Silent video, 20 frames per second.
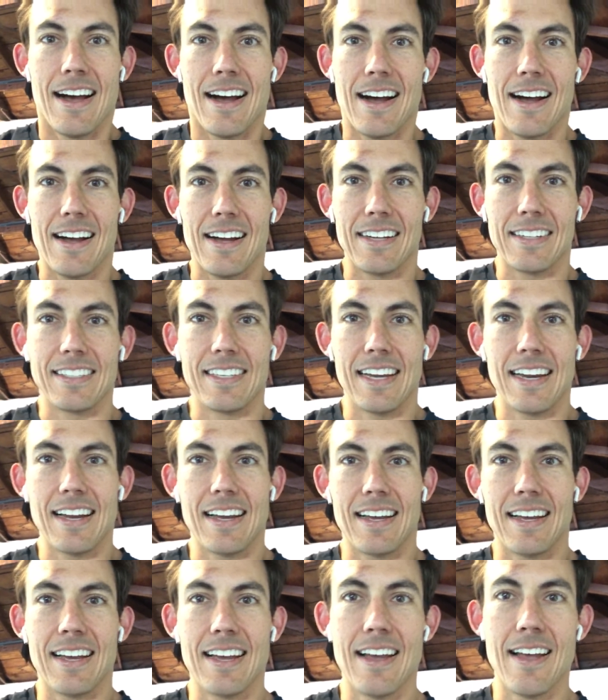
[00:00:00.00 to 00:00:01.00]

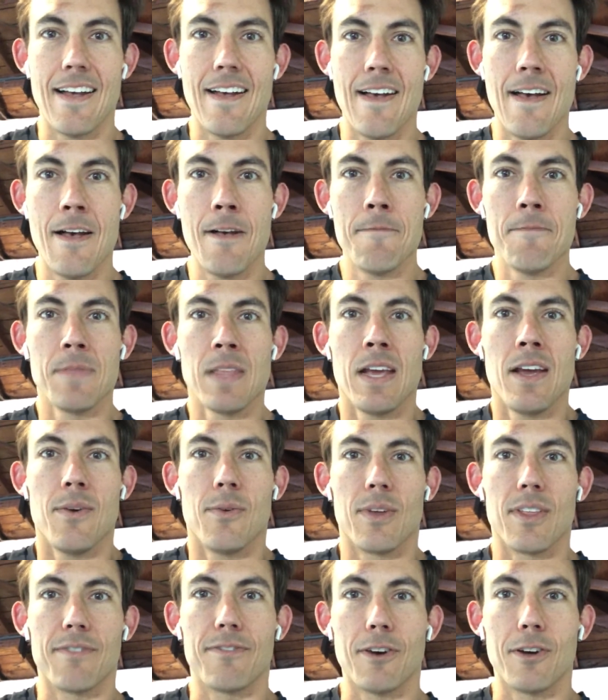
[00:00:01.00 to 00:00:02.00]
Dan,
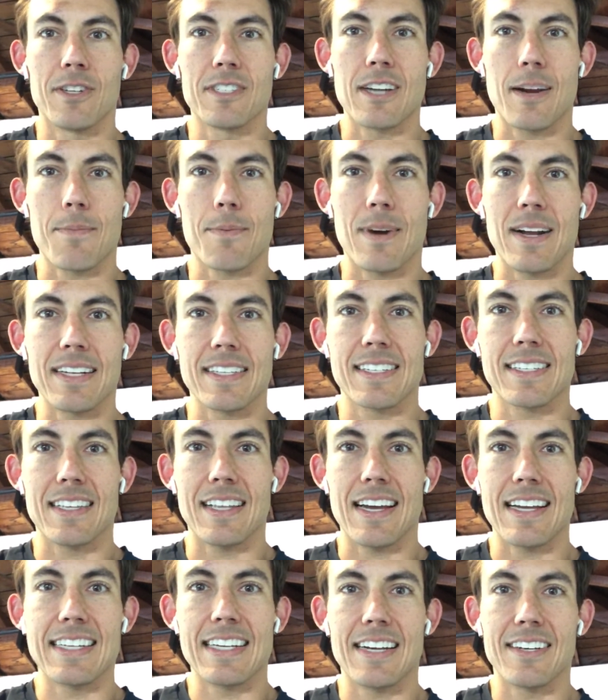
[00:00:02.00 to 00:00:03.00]
when the phone is upright,
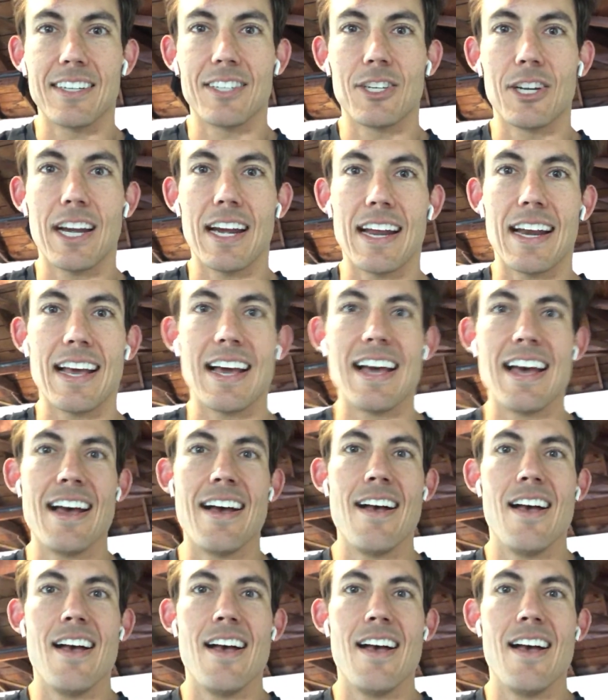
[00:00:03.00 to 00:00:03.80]
slide down to chat.